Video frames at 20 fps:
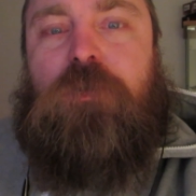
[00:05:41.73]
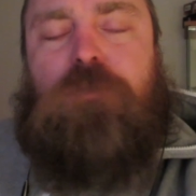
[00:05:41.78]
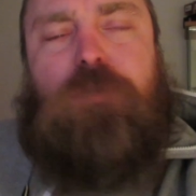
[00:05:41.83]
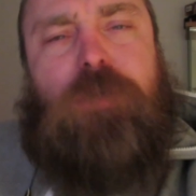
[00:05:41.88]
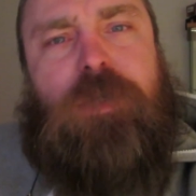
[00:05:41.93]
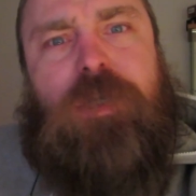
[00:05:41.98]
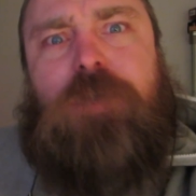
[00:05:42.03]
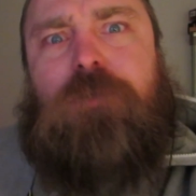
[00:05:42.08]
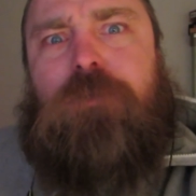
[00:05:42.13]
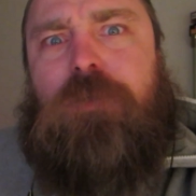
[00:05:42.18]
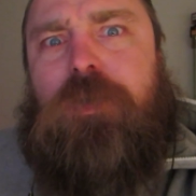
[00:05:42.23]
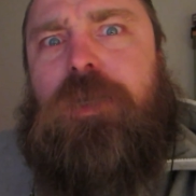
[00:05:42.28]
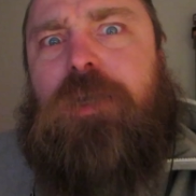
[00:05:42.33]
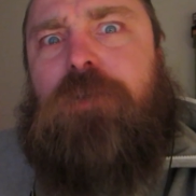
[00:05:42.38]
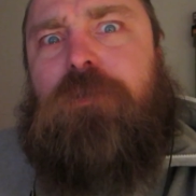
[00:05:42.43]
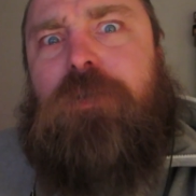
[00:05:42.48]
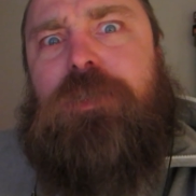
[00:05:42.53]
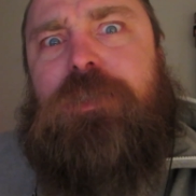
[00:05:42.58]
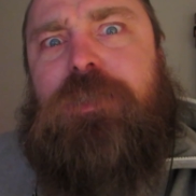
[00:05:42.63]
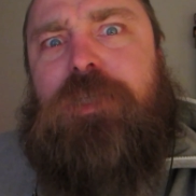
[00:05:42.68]
Really, a really
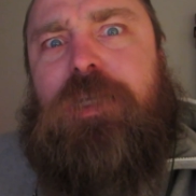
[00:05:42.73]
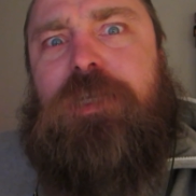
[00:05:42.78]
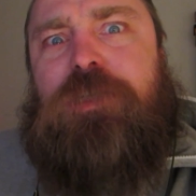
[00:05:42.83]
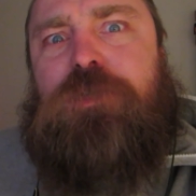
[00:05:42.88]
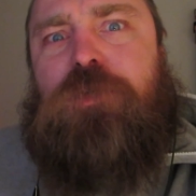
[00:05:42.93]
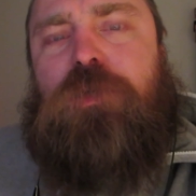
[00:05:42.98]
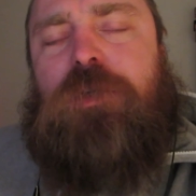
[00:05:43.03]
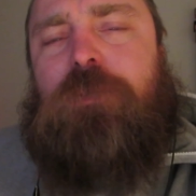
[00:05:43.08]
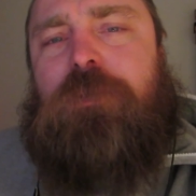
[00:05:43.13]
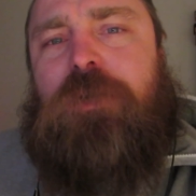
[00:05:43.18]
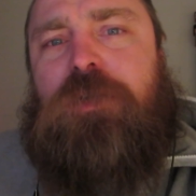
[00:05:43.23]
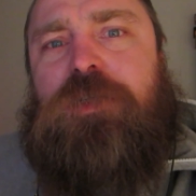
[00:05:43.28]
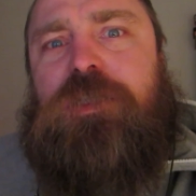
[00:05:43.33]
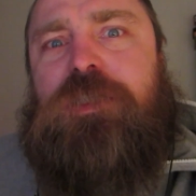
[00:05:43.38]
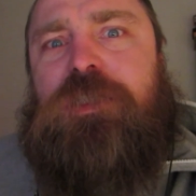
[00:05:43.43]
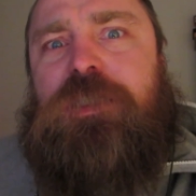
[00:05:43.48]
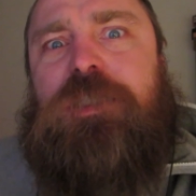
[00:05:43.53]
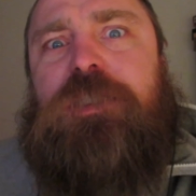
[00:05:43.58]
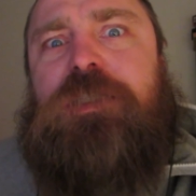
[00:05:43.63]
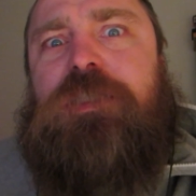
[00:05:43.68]
crazy day talking about
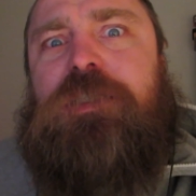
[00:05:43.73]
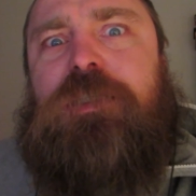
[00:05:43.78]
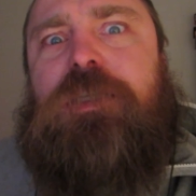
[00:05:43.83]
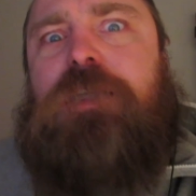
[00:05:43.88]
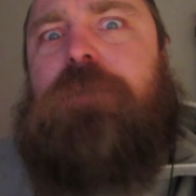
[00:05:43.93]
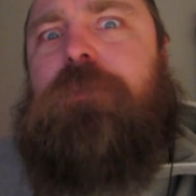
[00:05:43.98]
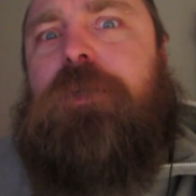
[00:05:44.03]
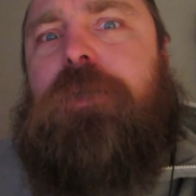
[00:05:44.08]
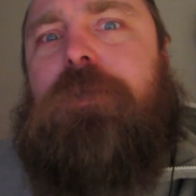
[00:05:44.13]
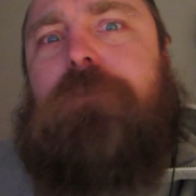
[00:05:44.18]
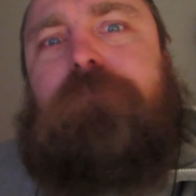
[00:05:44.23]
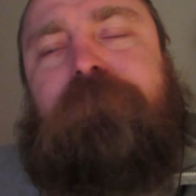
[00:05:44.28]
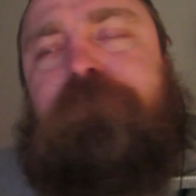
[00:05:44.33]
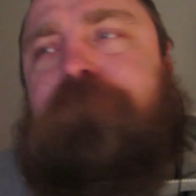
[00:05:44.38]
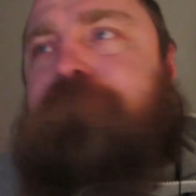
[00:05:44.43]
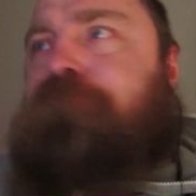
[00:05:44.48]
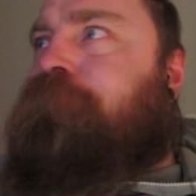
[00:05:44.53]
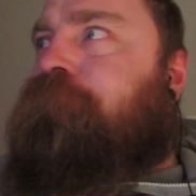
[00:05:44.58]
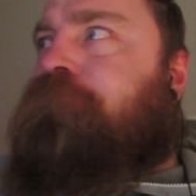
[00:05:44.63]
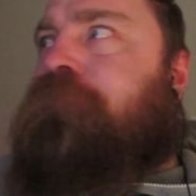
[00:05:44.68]
diseases, am I?
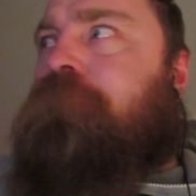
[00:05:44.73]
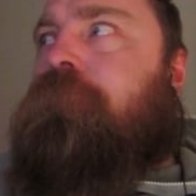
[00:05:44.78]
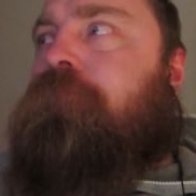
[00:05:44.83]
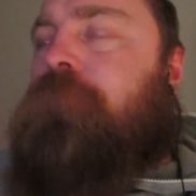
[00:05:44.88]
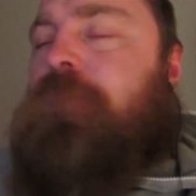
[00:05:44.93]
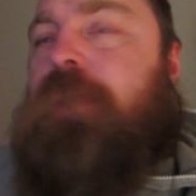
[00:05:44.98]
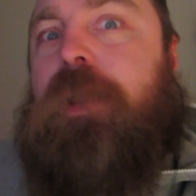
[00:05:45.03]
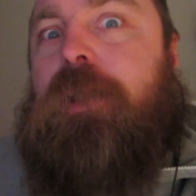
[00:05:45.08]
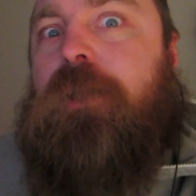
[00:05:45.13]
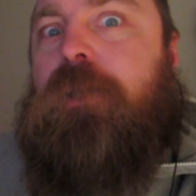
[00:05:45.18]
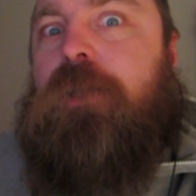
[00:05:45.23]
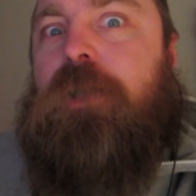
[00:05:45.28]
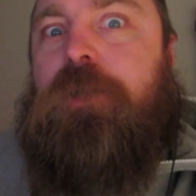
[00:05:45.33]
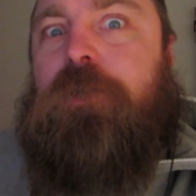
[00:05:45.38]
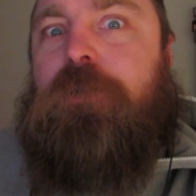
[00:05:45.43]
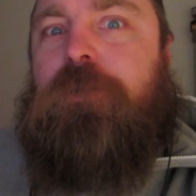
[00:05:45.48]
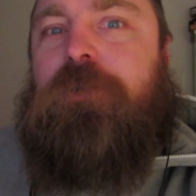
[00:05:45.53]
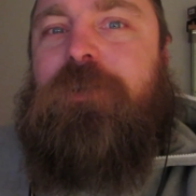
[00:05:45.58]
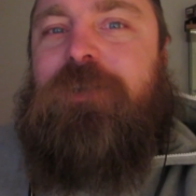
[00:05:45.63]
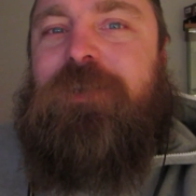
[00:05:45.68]
Yeah, I
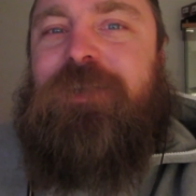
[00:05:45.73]
know.